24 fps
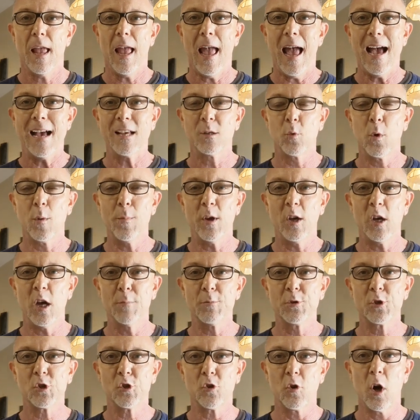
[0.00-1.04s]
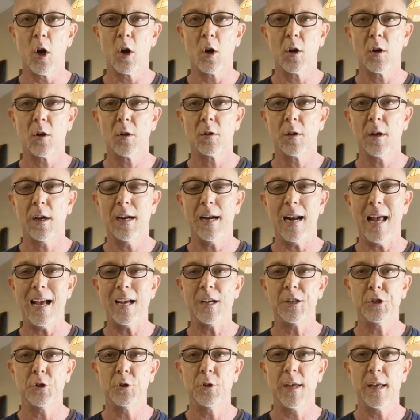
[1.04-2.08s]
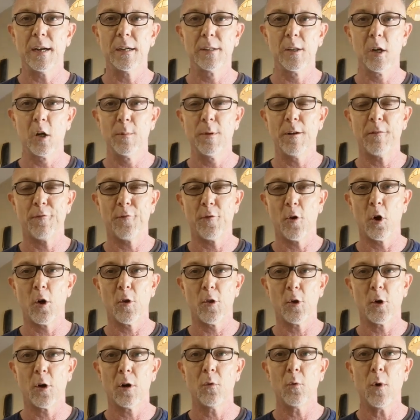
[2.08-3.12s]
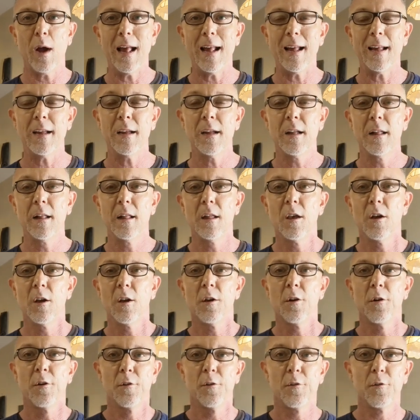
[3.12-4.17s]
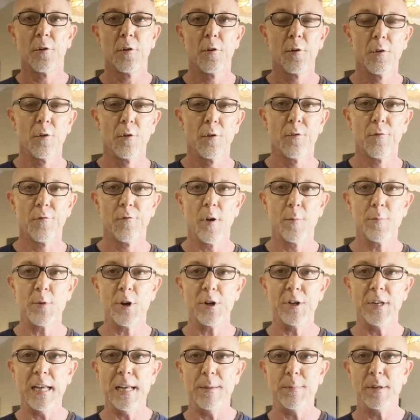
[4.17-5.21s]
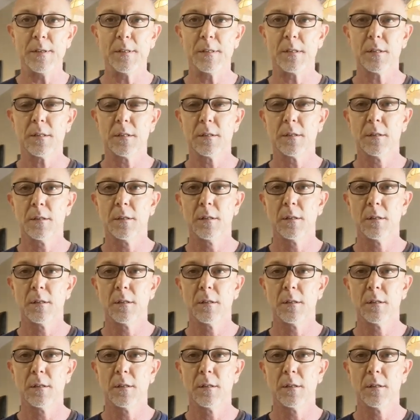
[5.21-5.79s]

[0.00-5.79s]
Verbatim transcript: As we become stronger and as you get a little bit further away from your demons.